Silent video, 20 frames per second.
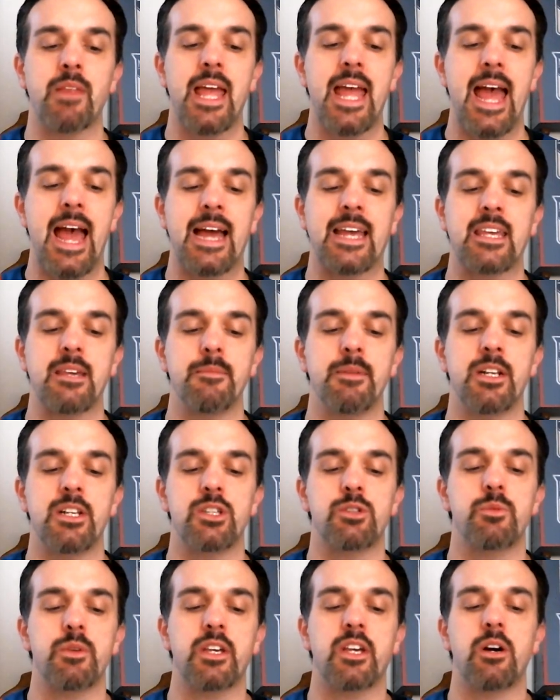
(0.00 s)
acumen
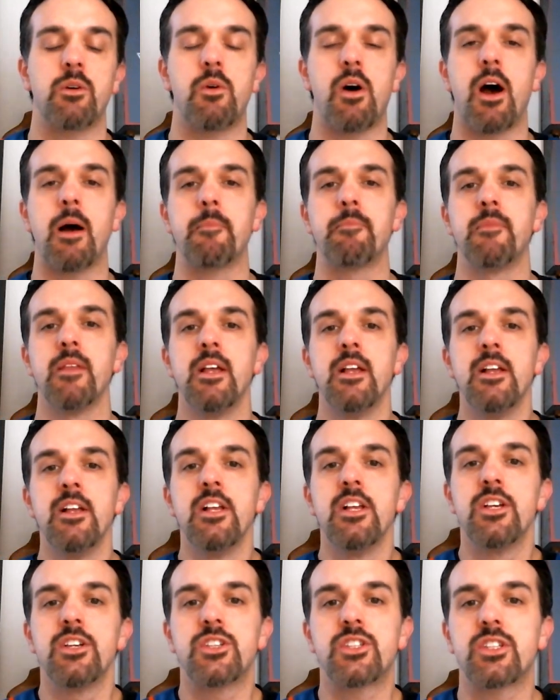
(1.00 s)
as we go on.
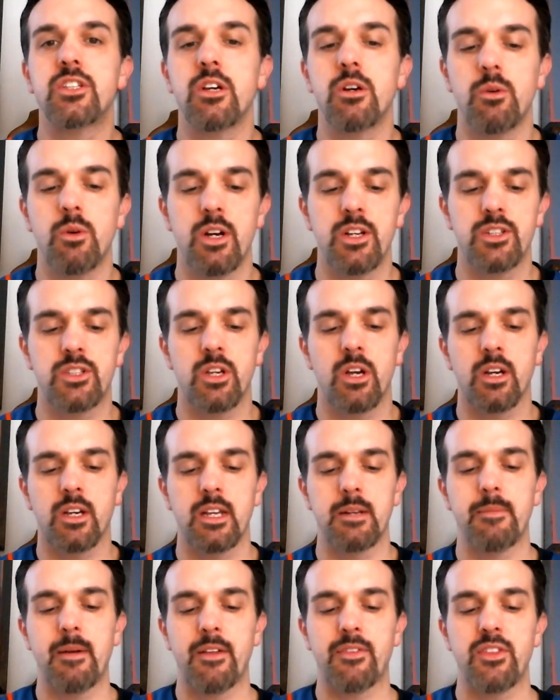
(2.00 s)
So
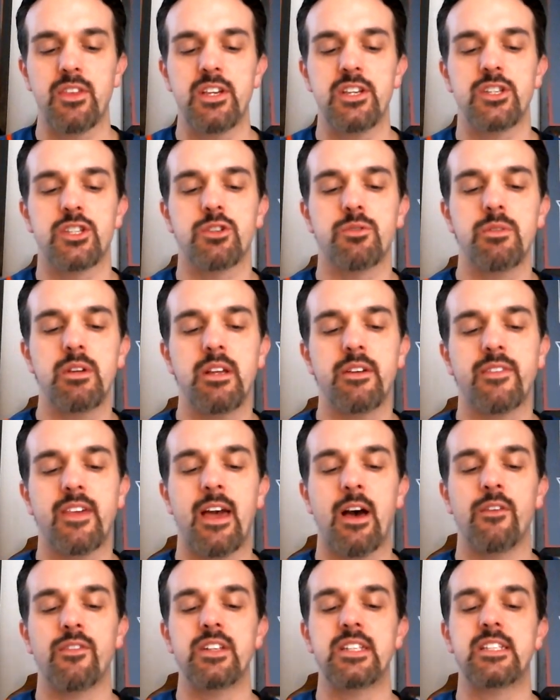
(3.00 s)
talking about the history of
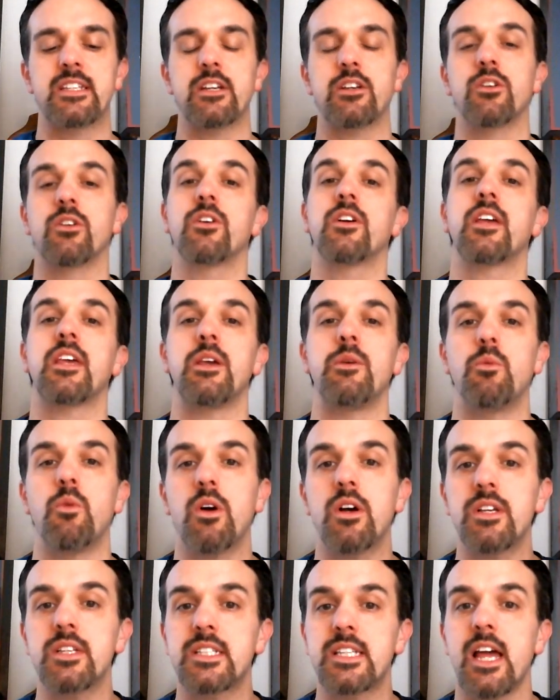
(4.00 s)
Calvin Ziegler, he
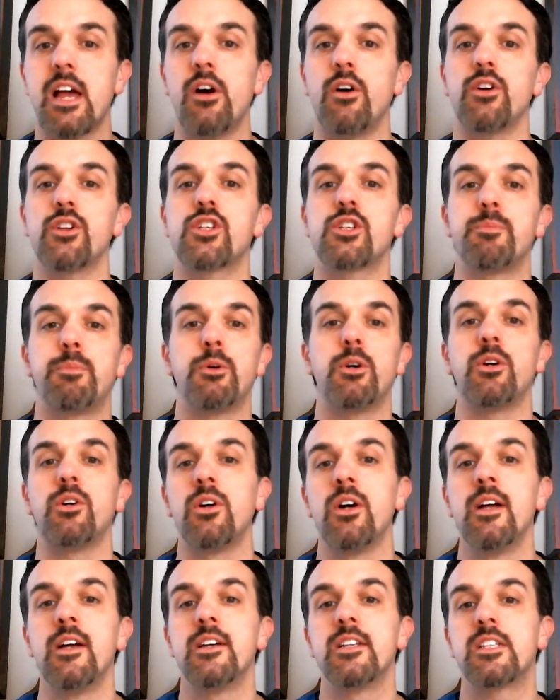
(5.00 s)
was
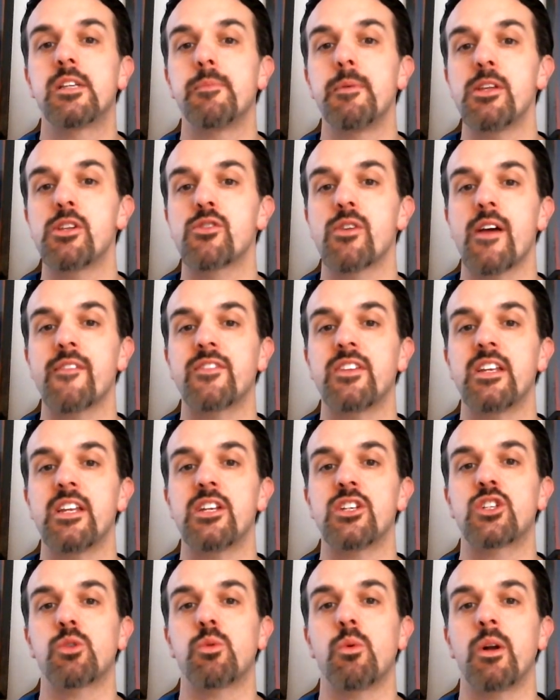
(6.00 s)
eligible to be drafted
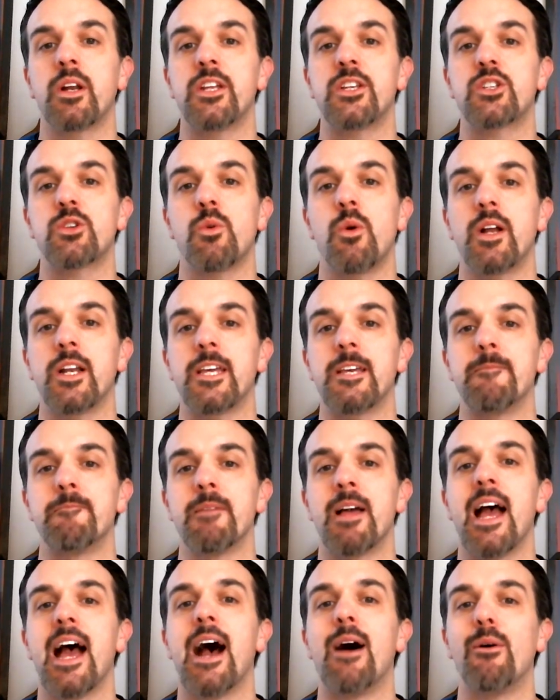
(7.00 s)
in 2020.
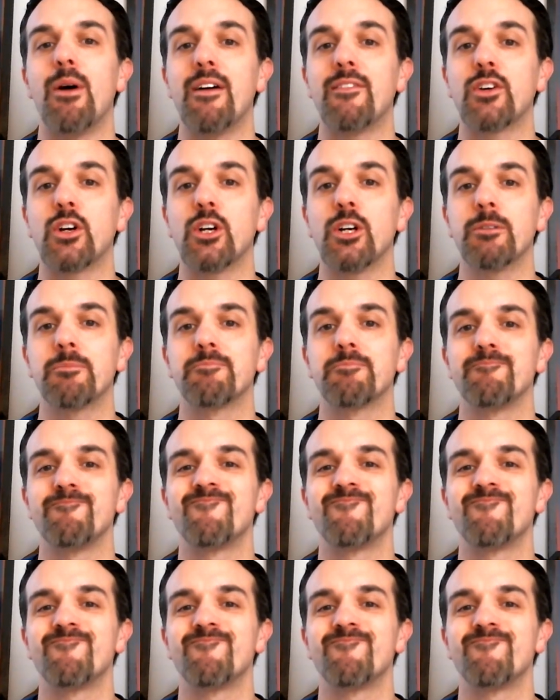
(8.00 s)
However,